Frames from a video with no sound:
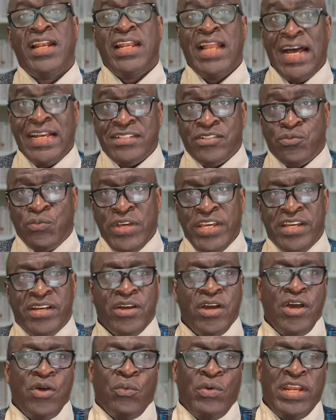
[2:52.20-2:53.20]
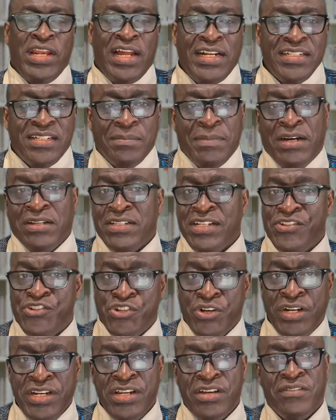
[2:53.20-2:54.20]
Last week, we learned about the
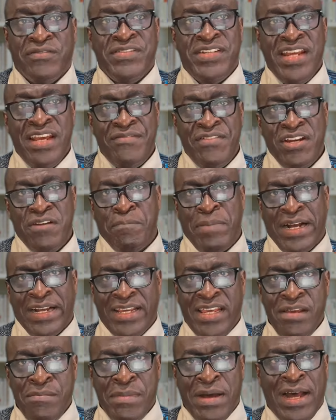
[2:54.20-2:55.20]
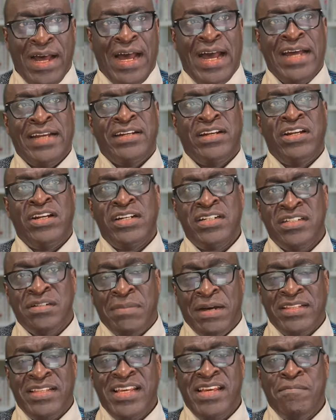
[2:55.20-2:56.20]
journey of David Pakima and learned
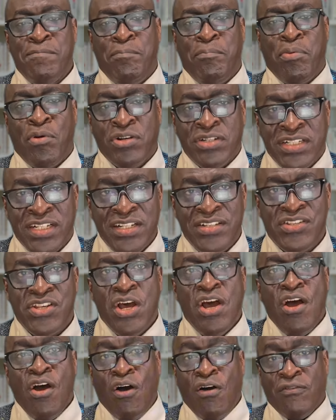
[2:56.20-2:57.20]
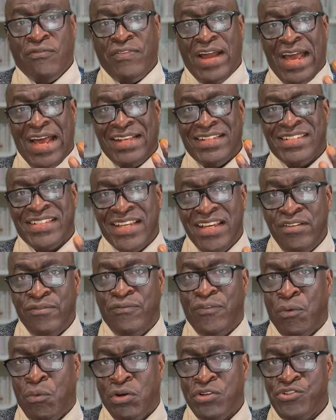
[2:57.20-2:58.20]
about the importance of
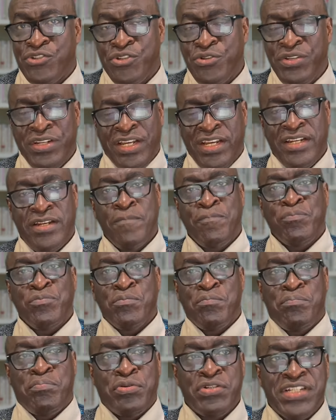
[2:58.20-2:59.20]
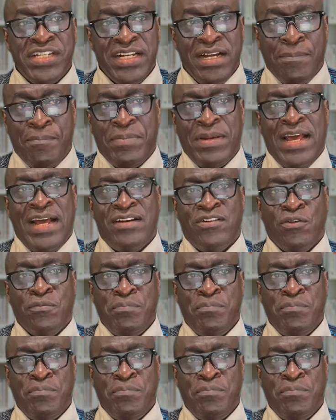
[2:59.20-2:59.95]
asking for what you need, putting a plan